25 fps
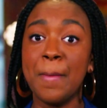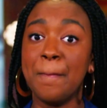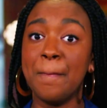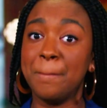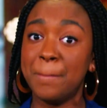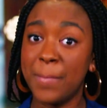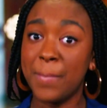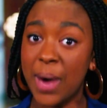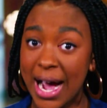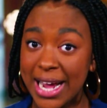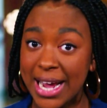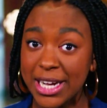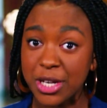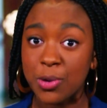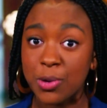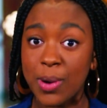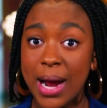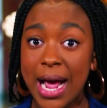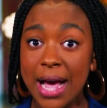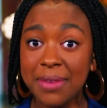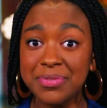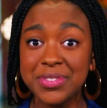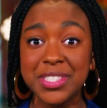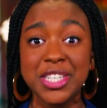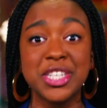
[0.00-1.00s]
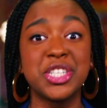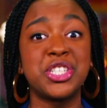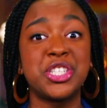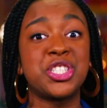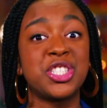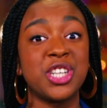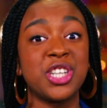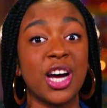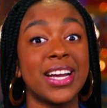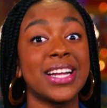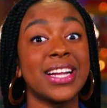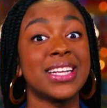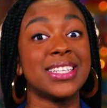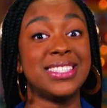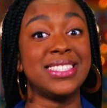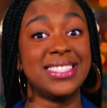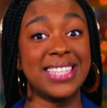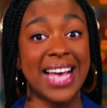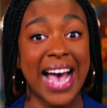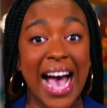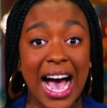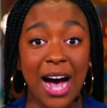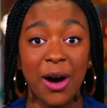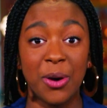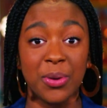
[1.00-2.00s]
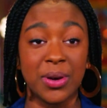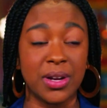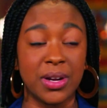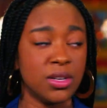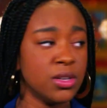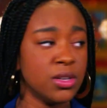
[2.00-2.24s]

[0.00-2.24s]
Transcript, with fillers: Minecraft is shutting down.